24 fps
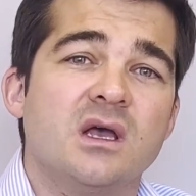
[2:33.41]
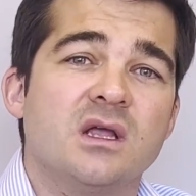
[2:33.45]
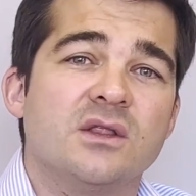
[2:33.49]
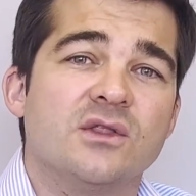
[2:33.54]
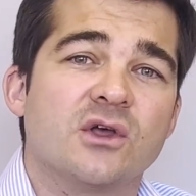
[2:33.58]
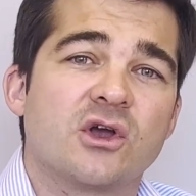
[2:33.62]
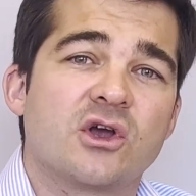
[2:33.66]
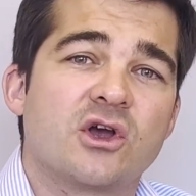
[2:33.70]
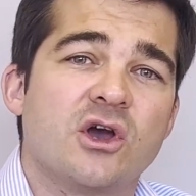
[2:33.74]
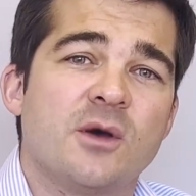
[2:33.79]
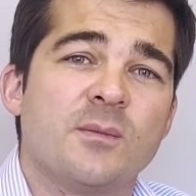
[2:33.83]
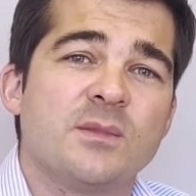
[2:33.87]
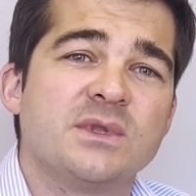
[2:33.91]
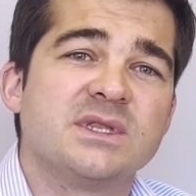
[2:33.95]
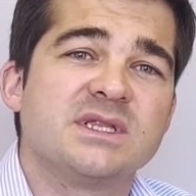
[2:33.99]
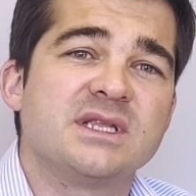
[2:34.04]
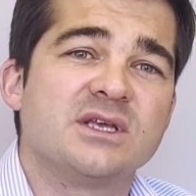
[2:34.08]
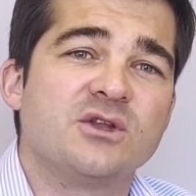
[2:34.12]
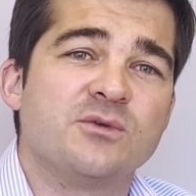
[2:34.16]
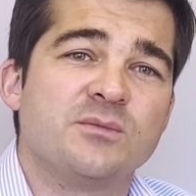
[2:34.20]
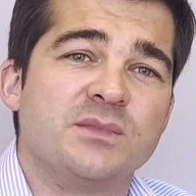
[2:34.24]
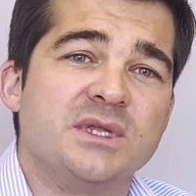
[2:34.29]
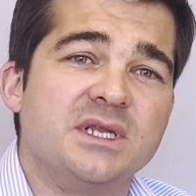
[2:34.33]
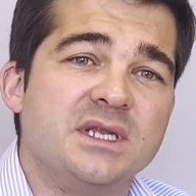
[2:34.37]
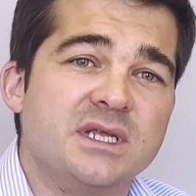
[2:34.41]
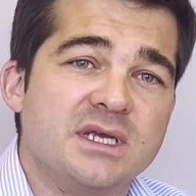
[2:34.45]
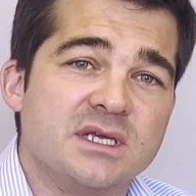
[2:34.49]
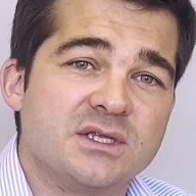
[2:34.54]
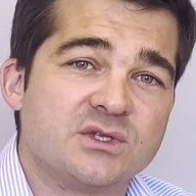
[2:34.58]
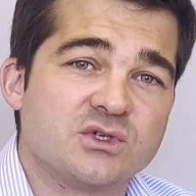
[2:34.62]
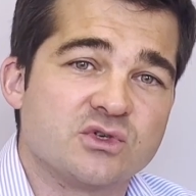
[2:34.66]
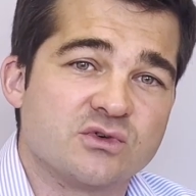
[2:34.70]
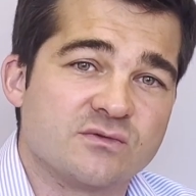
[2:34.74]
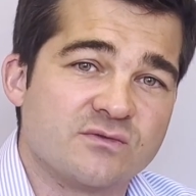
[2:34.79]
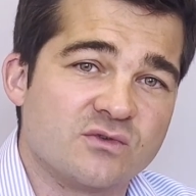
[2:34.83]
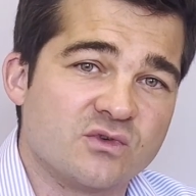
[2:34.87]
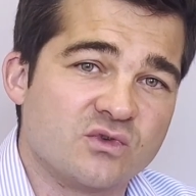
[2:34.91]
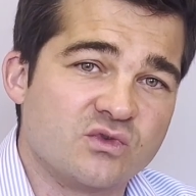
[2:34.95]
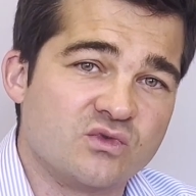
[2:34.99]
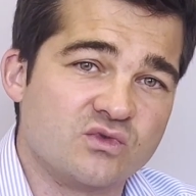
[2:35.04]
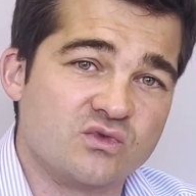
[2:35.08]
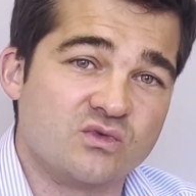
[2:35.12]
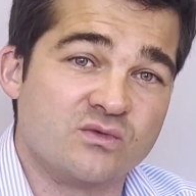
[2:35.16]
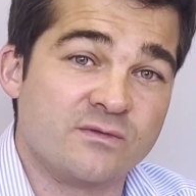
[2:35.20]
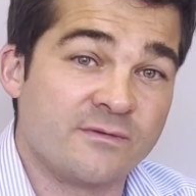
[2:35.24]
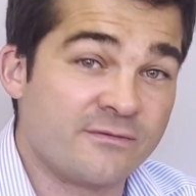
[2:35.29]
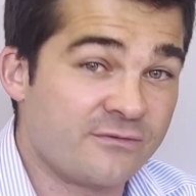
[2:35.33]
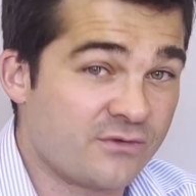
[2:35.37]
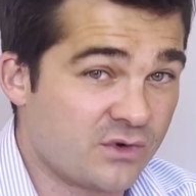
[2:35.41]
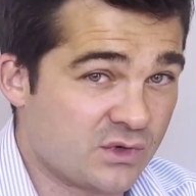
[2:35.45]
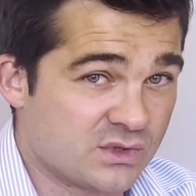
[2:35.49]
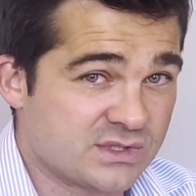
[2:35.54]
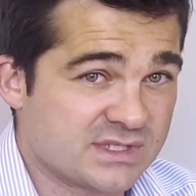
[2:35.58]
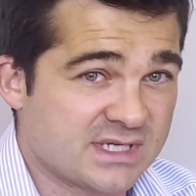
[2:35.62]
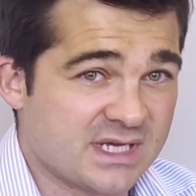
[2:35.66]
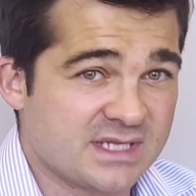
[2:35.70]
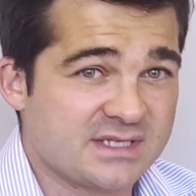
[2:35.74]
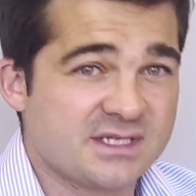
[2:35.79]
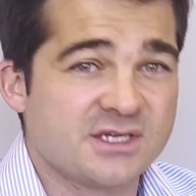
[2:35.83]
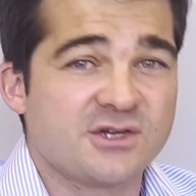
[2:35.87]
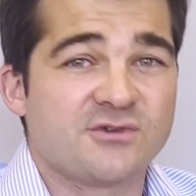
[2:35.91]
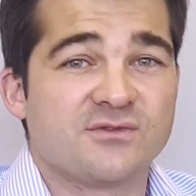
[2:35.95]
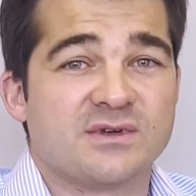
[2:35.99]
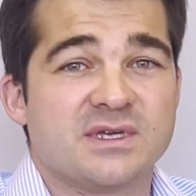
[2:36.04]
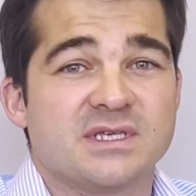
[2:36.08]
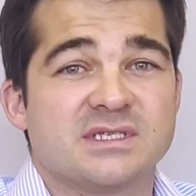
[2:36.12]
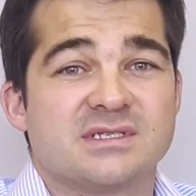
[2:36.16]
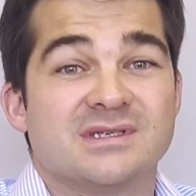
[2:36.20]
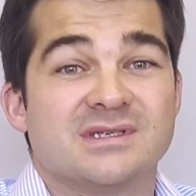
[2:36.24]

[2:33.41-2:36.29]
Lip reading: The common denominator of the 2 first categories